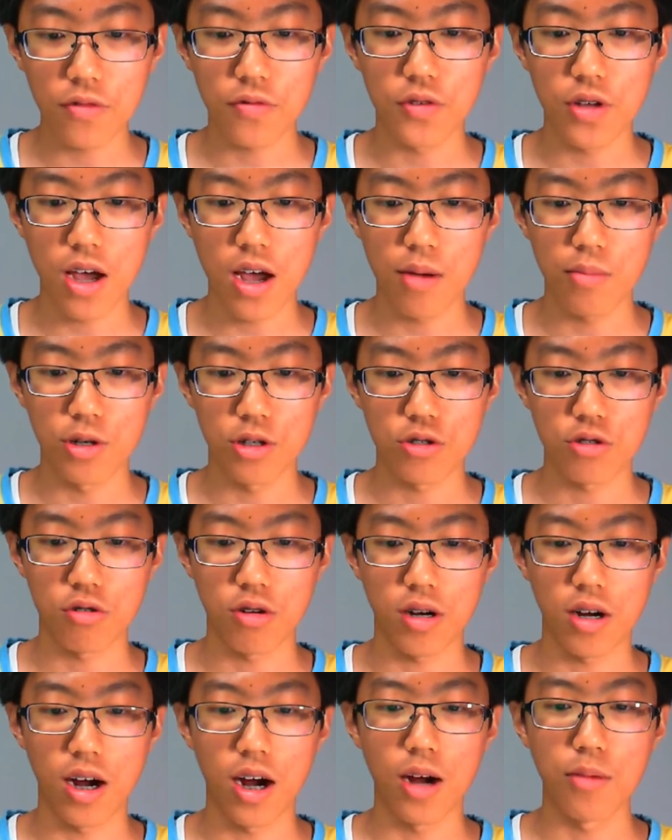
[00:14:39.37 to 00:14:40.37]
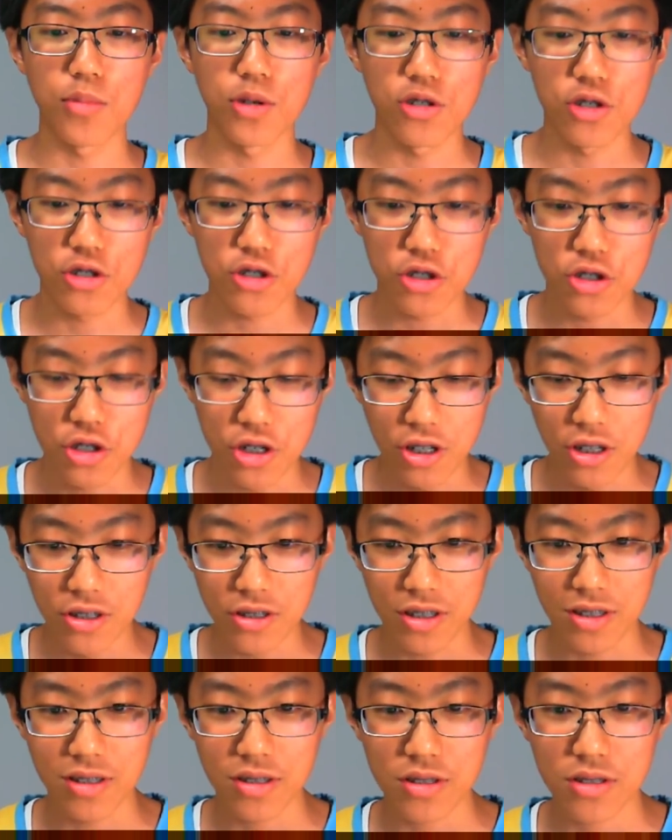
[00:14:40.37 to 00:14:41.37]
of damage, so I'm going to
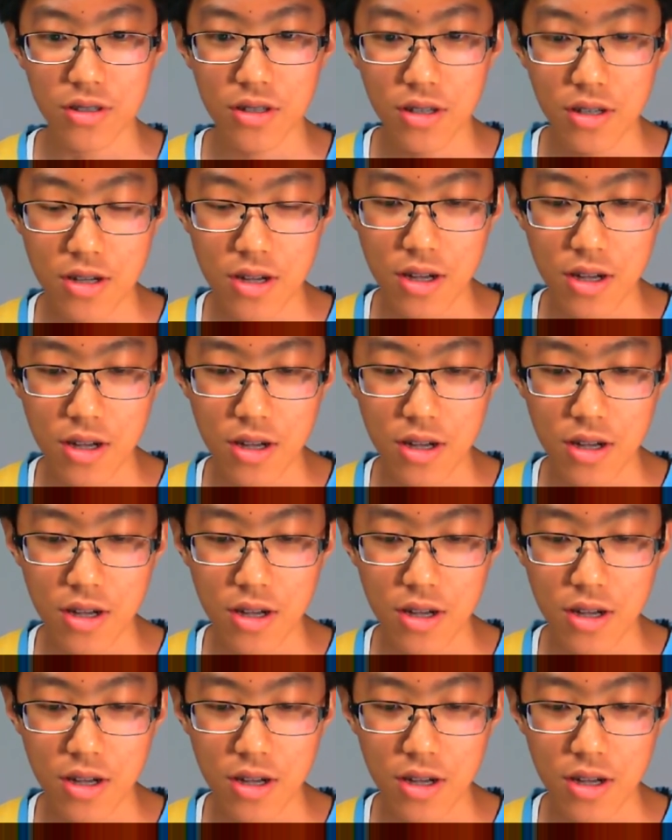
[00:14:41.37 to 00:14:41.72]
shield it.